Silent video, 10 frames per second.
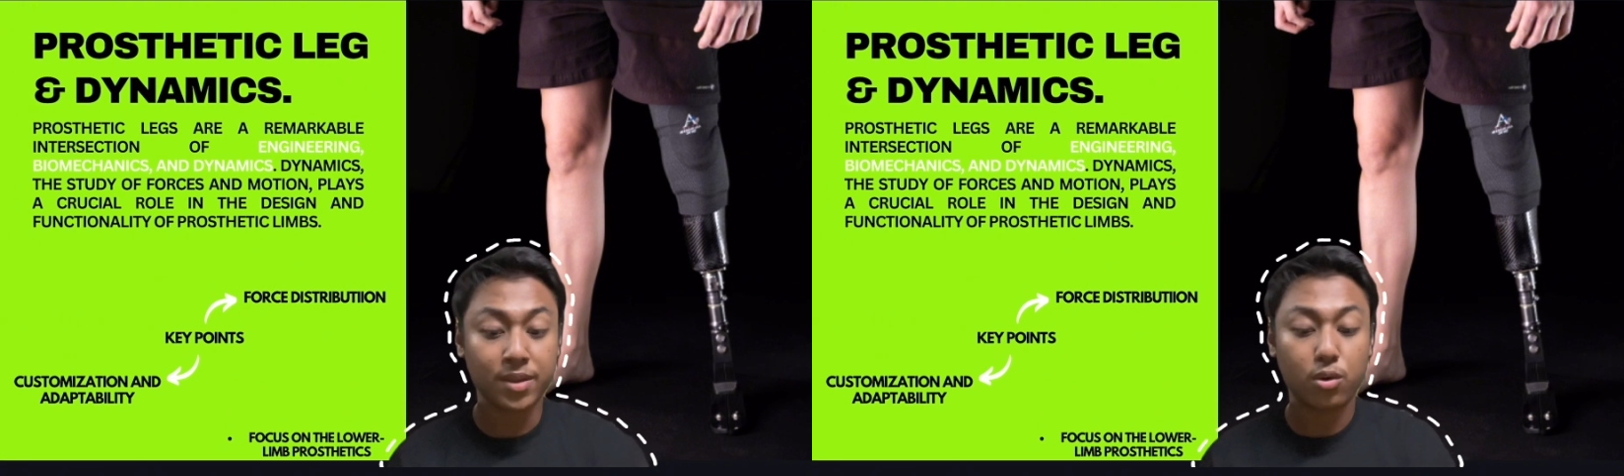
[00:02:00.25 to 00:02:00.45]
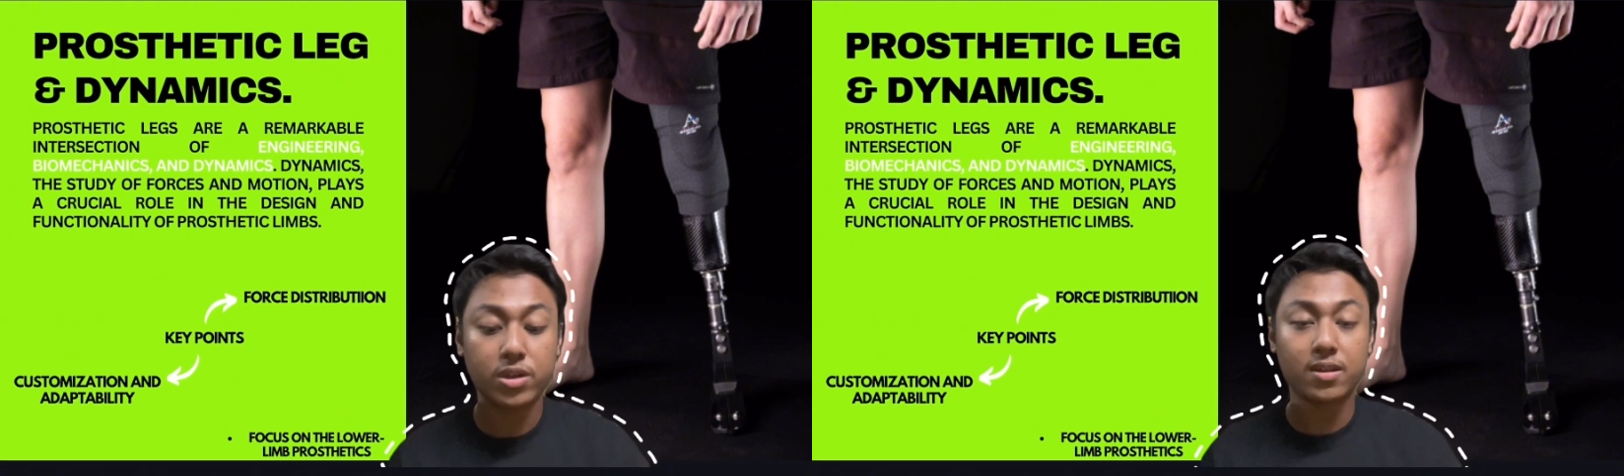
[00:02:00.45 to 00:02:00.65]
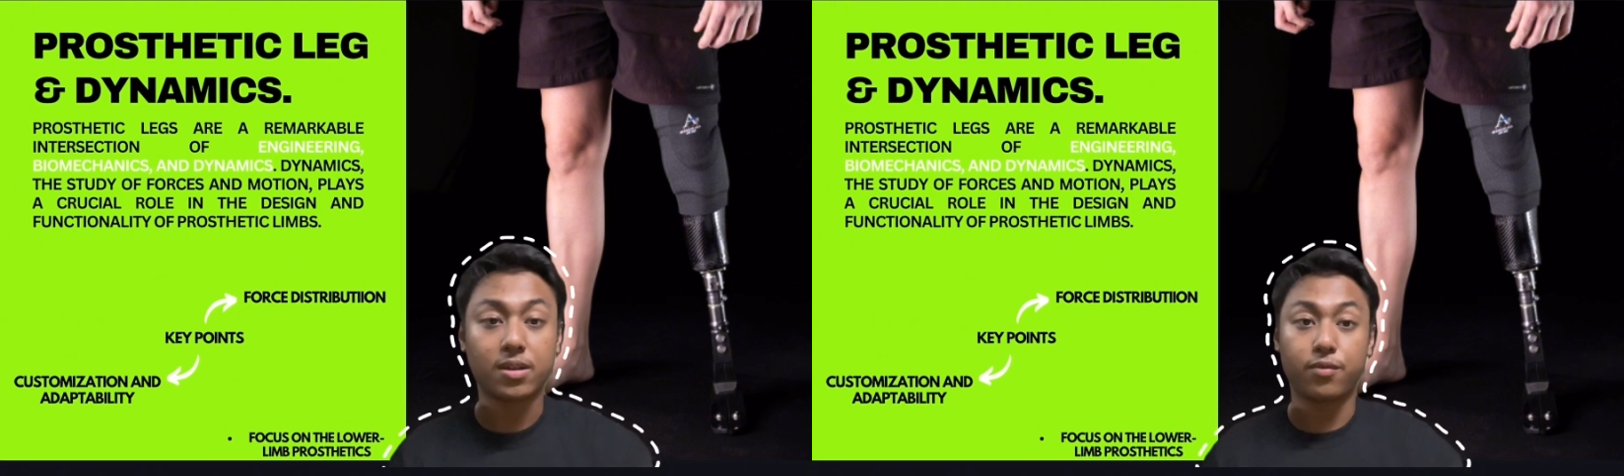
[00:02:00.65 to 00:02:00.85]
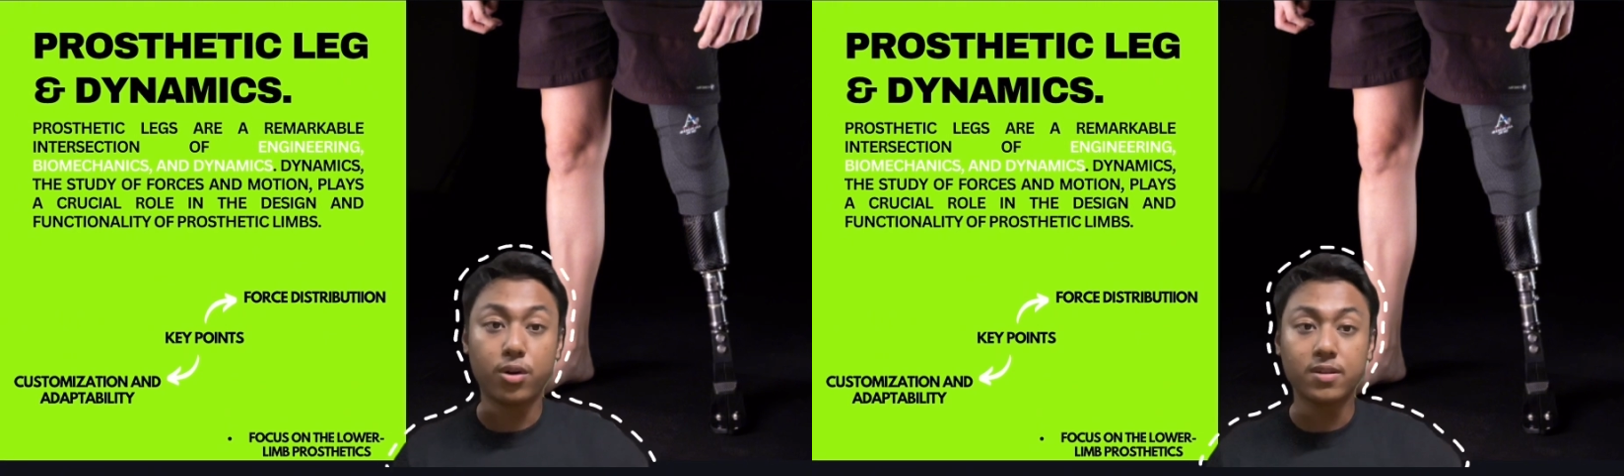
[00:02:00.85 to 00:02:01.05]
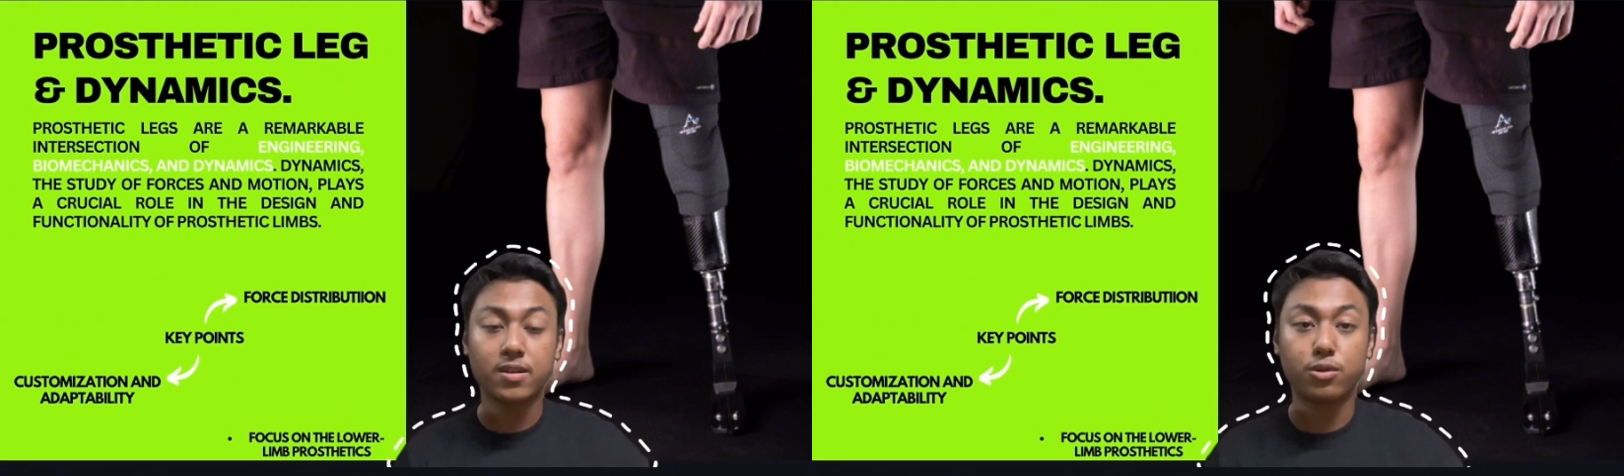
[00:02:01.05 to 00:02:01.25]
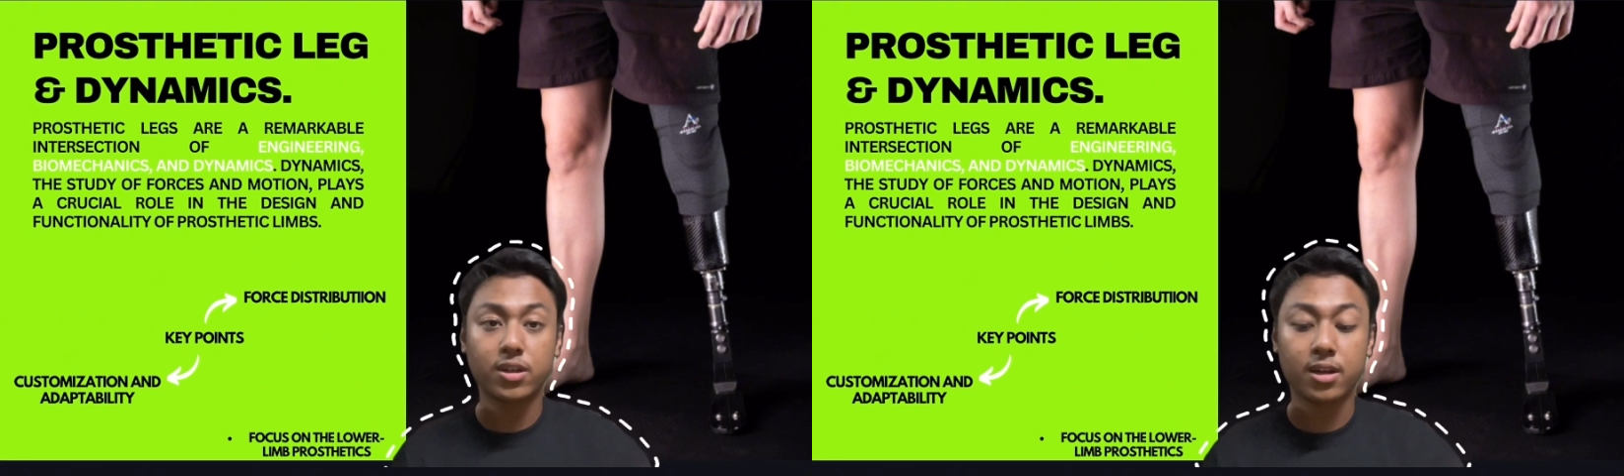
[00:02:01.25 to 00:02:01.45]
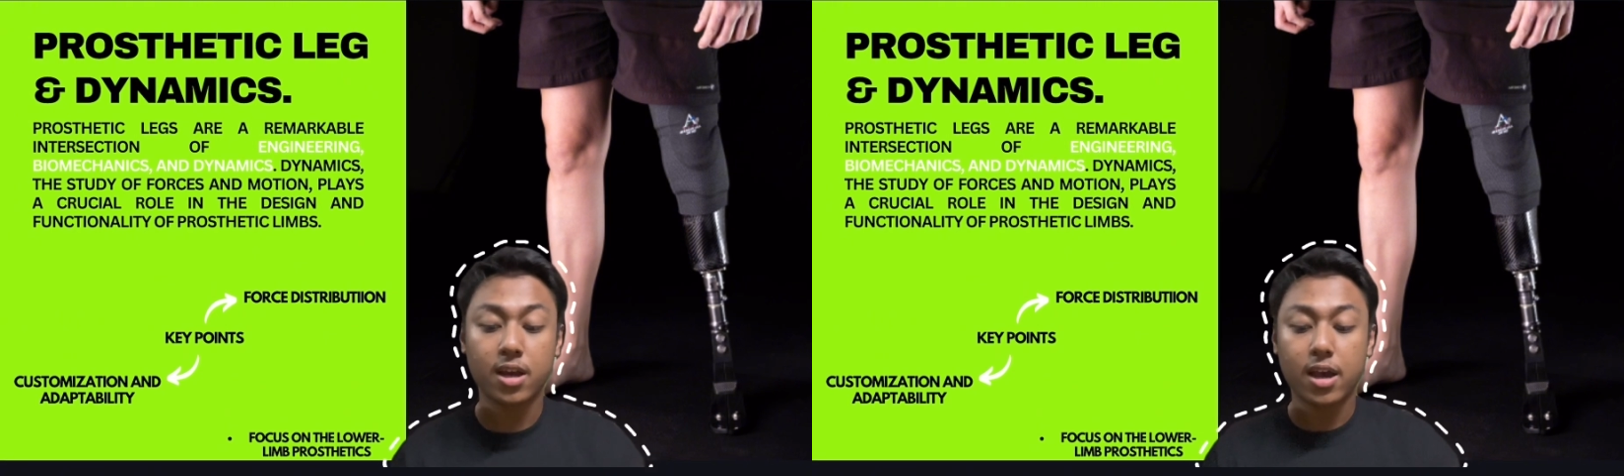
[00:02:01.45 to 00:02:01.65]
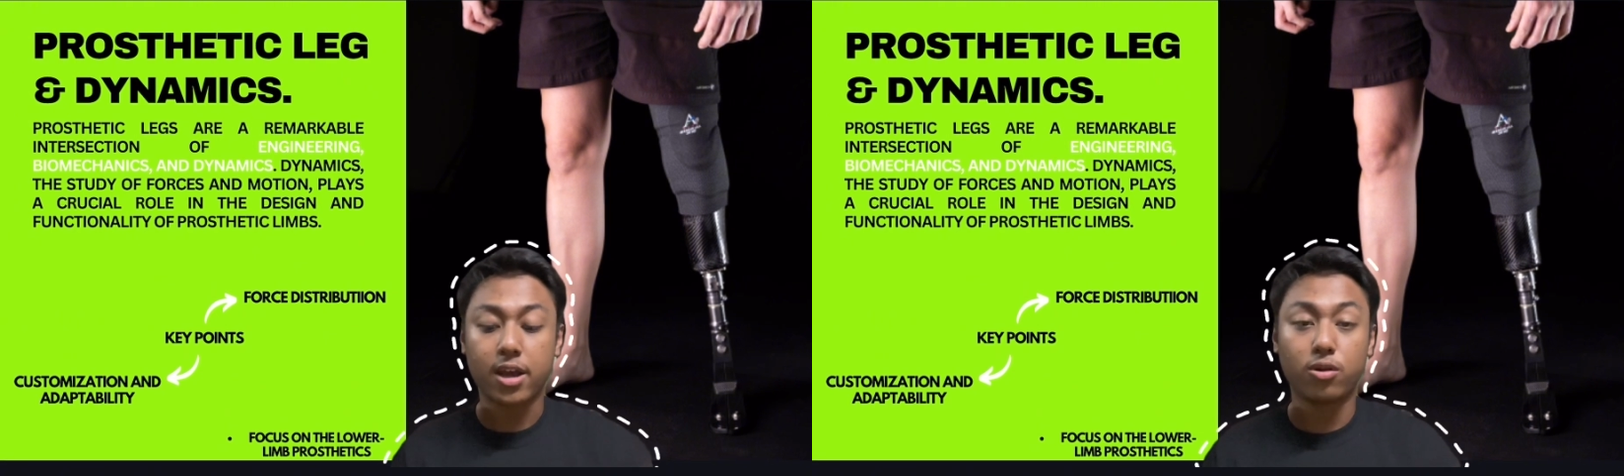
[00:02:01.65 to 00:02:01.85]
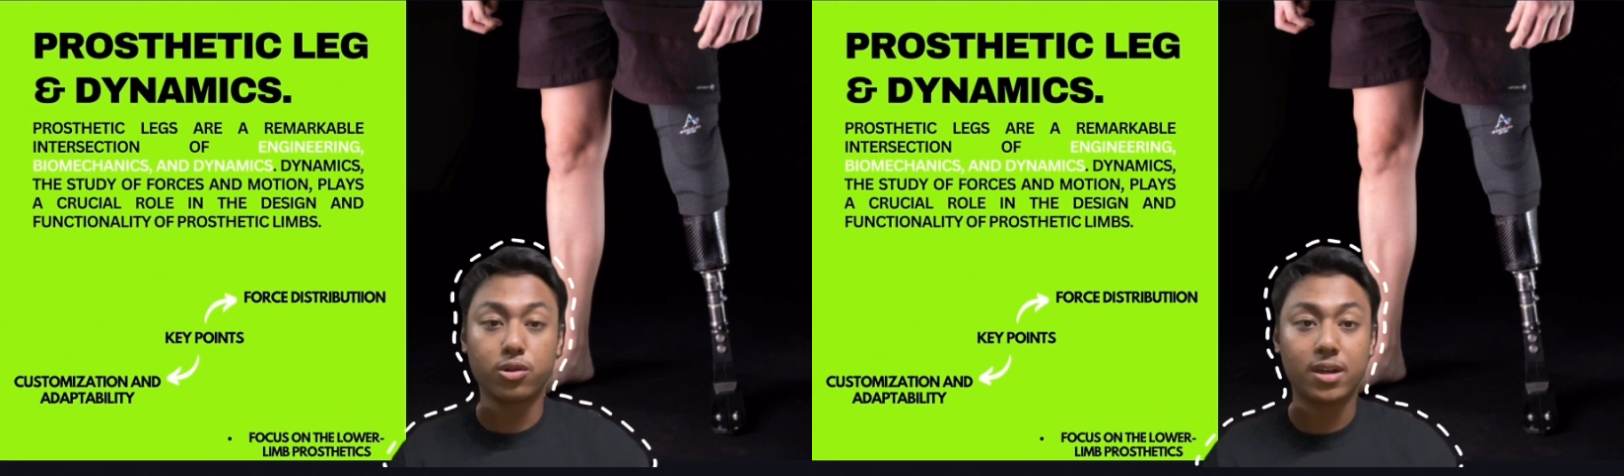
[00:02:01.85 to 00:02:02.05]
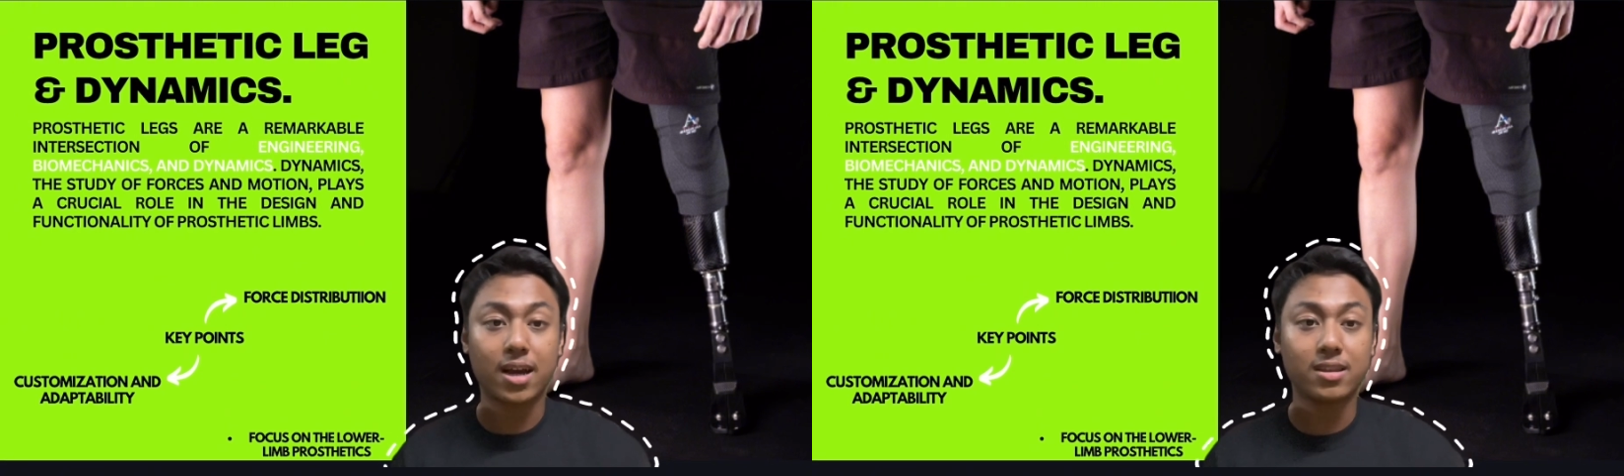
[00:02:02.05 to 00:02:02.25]
which is the force distribution and
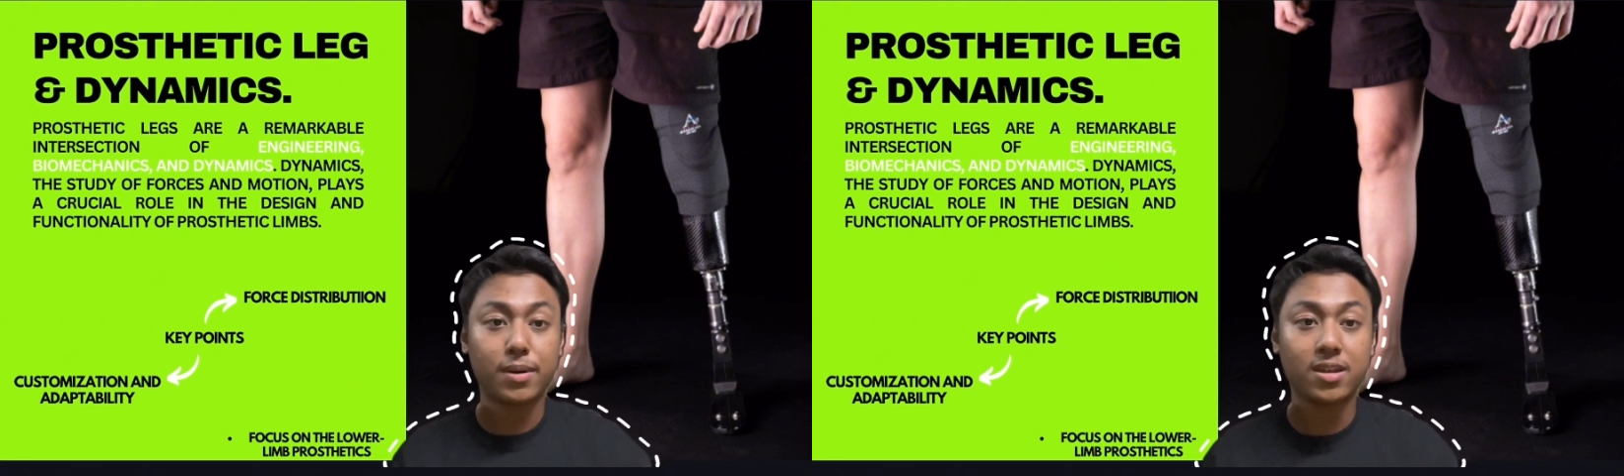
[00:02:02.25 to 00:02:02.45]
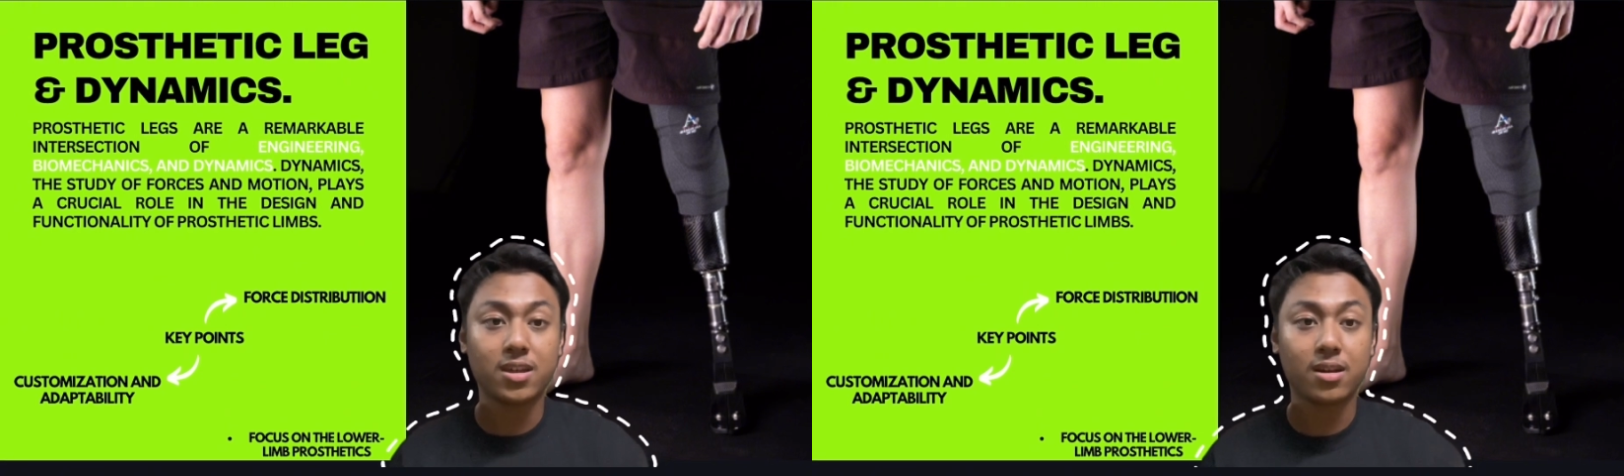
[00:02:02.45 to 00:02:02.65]
also the customization